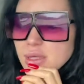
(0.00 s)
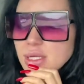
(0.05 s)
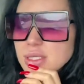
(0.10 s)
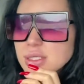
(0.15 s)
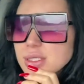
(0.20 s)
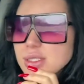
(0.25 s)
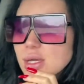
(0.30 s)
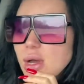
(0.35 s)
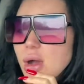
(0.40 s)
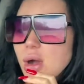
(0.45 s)

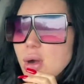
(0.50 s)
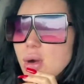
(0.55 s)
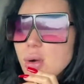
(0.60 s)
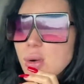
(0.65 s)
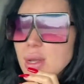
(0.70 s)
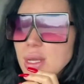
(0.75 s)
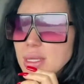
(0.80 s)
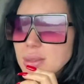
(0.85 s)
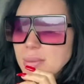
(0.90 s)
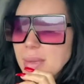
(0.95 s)

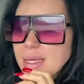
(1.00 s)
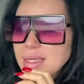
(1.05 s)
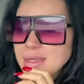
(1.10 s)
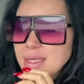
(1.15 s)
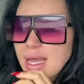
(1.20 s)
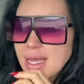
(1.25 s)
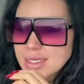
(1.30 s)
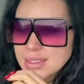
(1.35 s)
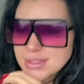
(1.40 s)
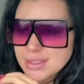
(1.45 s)
So in my
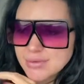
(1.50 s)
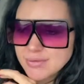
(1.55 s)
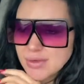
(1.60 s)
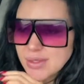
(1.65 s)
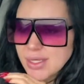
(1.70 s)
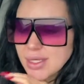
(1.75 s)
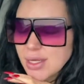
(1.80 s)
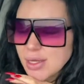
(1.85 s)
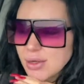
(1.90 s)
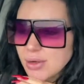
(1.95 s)
last
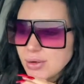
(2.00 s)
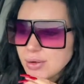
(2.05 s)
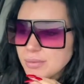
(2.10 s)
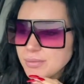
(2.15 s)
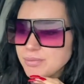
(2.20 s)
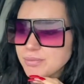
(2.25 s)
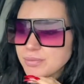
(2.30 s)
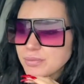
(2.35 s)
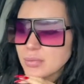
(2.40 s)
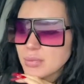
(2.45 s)
video,
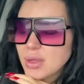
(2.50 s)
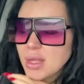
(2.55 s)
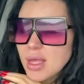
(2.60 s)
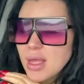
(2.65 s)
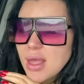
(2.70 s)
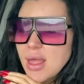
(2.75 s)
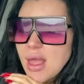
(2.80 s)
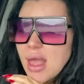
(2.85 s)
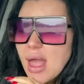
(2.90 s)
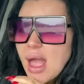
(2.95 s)

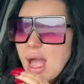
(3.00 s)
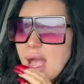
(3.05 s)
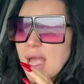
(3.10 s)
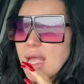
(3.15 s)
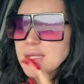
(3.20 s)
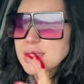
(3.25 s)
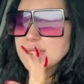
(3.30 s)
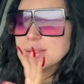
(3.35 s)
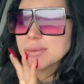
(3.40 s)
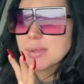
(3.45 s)
I
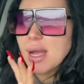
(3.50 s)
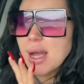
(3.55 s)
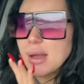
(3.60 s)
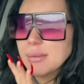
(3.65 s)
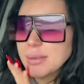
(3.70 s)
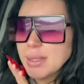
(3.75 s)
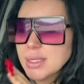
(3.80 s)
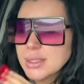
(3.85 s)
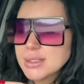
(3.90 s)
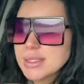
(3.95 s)
had some
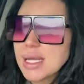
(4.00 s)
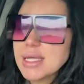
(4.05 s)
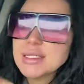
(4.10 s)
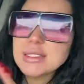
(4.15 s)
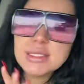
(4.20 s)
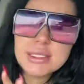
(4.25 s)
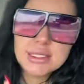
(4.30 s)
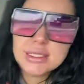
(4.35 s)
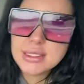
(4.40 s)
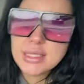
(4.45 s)
comments. I
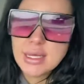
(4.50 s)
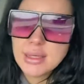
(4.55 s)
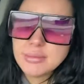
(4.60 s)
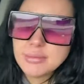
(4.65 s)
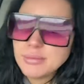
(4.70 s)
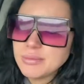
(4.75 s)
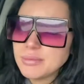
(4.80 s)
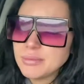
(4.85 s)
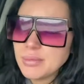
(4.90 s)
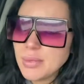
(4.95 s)
deleted
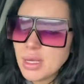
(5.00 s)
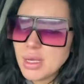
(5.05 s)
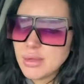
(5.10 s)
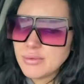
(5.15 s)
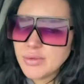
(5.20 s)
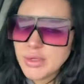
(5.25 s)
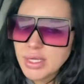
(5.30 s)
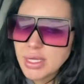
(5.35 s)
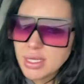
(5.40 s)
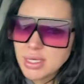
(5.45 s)

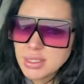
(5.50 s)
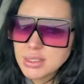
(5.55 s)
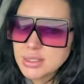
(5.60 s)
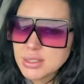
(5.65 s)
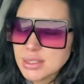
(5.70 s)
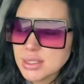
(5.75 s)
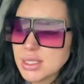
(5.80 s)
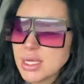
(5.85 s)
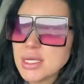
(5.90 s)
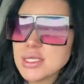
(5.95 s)
them, very
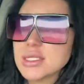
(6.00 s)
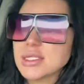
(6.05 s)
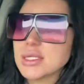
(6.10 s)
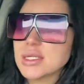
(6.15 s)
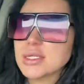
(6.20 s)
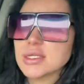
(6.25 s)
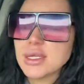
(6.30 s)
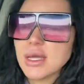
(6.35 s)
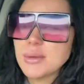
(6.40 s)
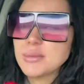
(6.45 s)
honestly. I
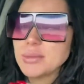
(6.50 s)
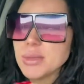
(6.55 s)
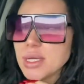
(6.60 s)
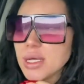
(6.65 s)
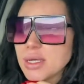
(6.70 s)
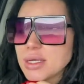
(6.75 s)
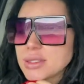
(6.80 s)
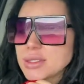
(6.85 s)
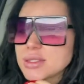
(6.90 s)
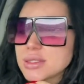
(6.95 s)
deleted them
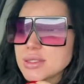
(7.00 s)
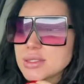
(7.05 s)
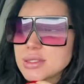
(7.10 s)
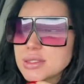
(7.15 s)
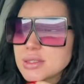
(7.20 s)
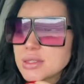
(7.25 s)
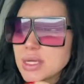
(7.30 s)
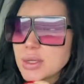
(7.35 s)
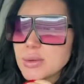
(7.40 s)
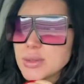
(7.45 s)

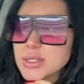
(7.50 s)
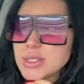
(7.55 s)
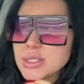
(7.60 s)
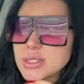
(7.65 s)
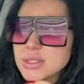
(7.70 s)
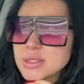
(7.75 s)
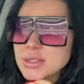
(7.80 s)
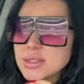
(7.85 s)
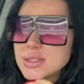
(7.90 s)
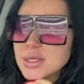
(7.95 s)
because they were
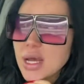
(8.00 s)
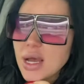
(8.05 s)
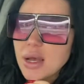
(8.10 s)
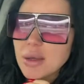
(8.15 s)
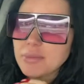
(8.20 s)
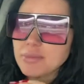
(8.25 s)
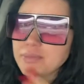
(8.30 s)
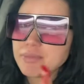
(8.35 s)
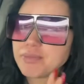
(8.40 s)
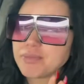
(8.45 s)
just
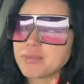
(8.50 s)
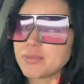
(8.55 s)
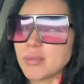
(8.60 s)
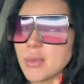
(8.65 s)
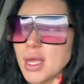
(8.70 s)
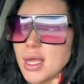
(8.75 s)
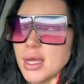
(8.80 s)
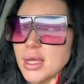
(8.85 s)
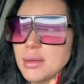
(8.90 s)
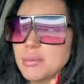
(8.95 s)
dumb.
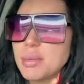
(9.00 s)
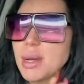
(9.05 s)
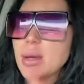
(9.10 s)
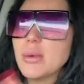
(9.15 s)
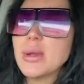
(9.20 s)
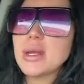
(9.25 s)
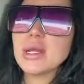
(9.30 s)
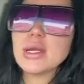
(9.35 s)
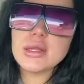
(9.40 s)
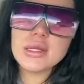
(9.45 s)
But I
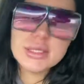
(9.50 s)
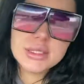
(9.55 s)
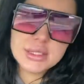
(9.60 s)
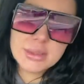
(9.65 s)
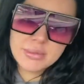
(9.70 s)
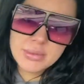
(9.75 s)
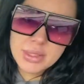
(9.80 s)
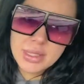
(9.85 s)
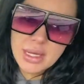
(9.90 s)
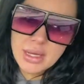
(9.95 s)
wanted to clear
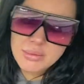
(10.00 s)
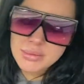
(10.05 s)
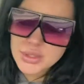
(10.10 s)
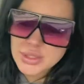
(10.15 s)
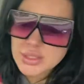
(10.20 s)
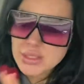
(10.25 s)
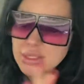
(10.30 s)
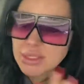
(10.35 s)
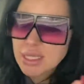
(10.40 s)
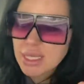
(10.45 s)
something up
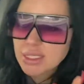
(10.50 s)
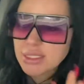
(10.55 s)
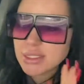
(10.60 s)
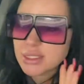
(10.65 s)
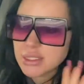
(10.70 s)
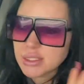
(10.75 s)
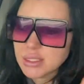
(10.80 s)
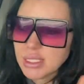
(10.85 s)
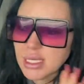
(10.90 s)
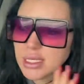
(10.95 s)
just in
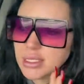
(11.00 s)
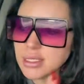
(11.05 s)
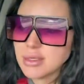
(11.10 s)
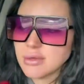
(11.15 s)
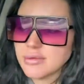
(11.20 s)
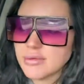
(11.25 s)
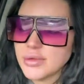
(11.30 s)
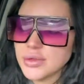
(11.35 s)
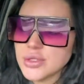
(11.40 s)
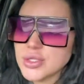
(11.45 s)
case there's any
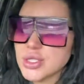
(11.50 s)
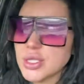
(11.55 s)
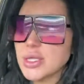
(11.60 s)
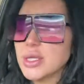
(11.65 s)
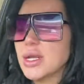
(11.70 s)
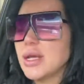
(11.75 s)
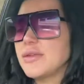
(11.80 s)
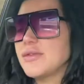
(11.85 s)
confusion.